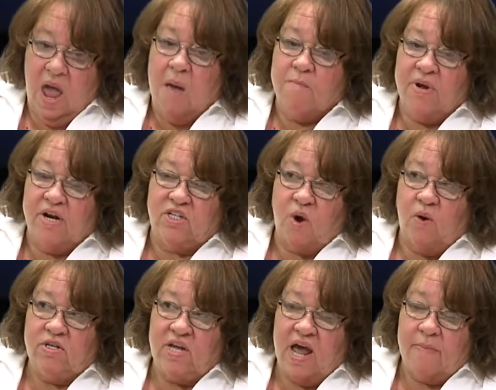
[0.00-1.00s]
But it's
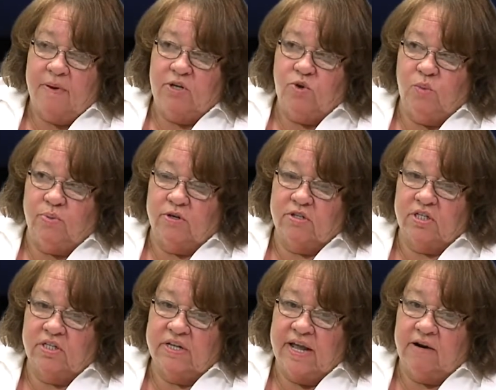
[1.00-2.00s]
always happening to a
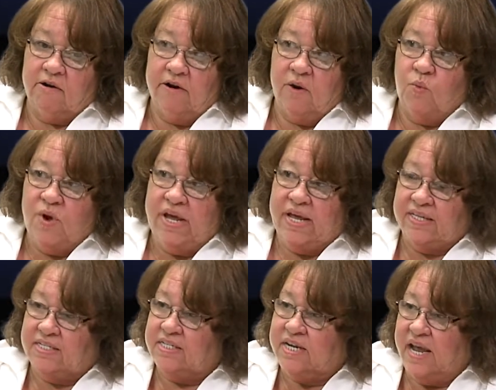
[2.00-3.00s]
person that are in a
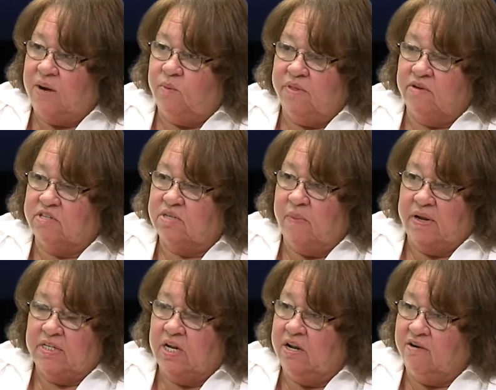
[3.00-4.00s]
weakened state, whether it's
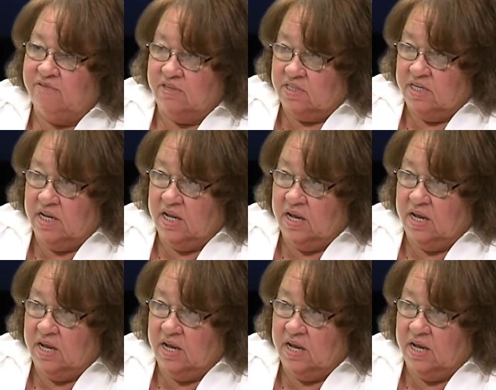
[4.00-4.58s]
mentally or physically.